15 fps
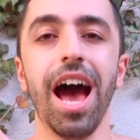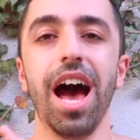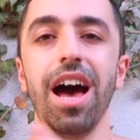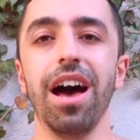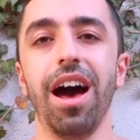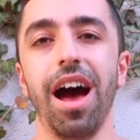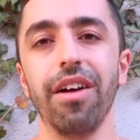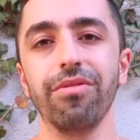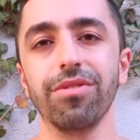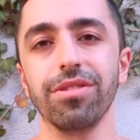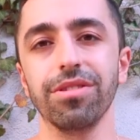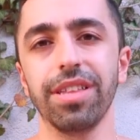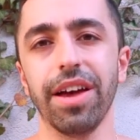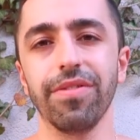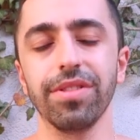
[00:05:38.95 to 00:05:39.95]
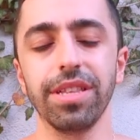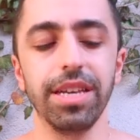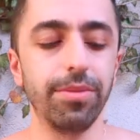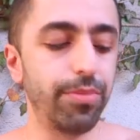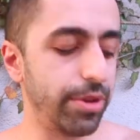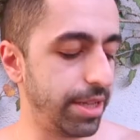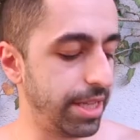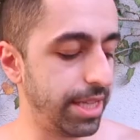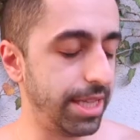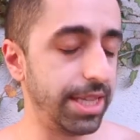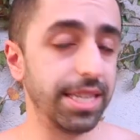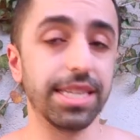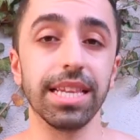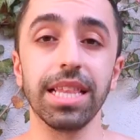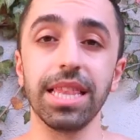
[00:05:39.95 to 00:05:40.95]
Uh, I will definitely put
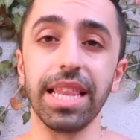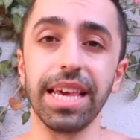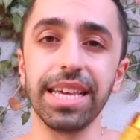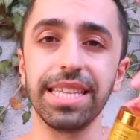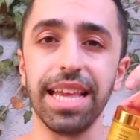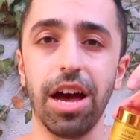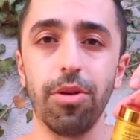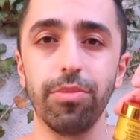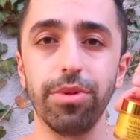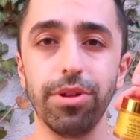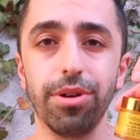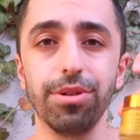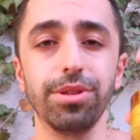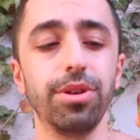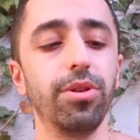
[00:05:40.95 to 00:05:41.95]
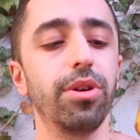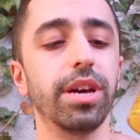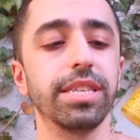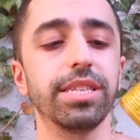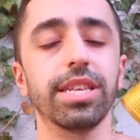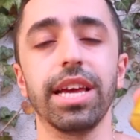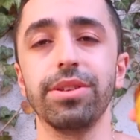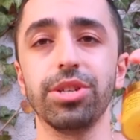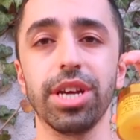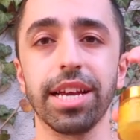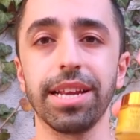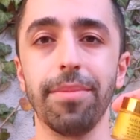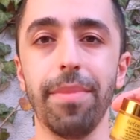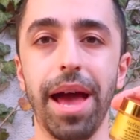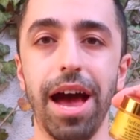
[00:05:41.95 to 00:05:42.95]
this link down below so you guys can
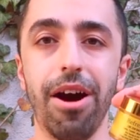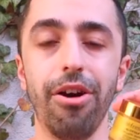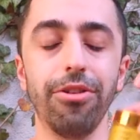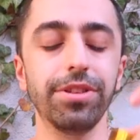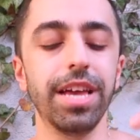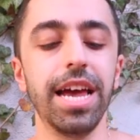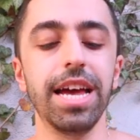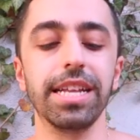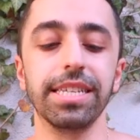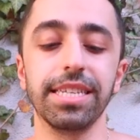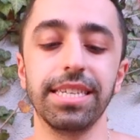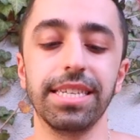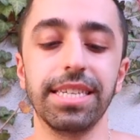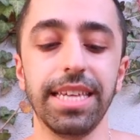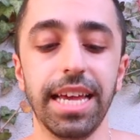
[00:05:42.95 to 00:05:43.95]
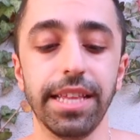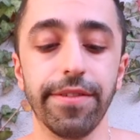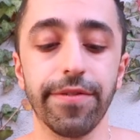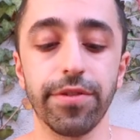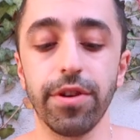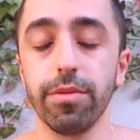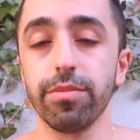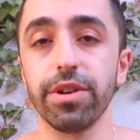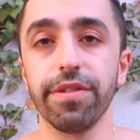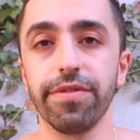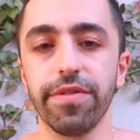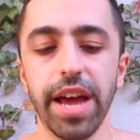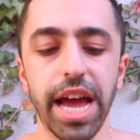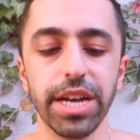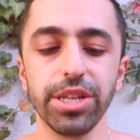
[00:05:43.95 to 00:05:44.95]
check them out. This is sent from
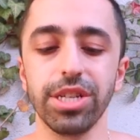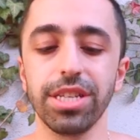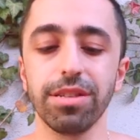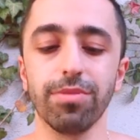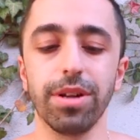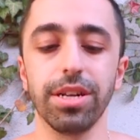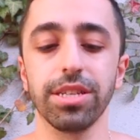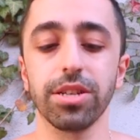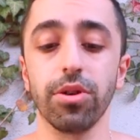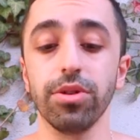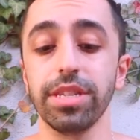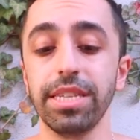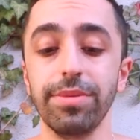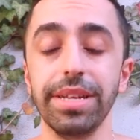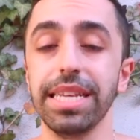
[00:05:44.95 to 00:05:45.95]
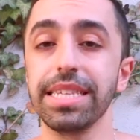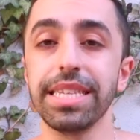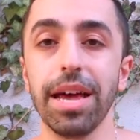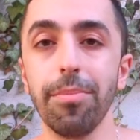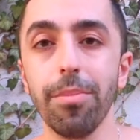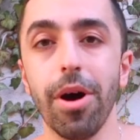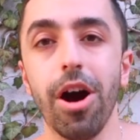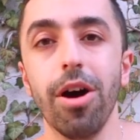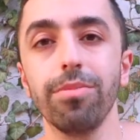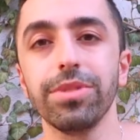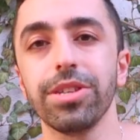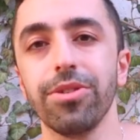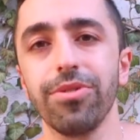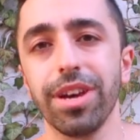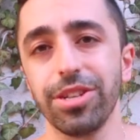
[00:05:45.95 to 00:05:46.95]
Refresh. This one is called CBD Zen Balm,
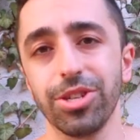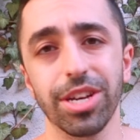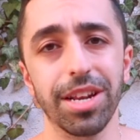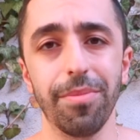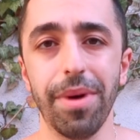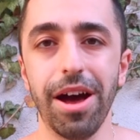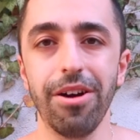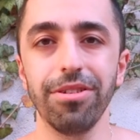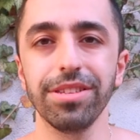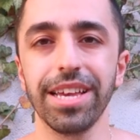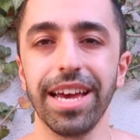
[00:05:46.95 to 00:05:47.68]
so you can check them out.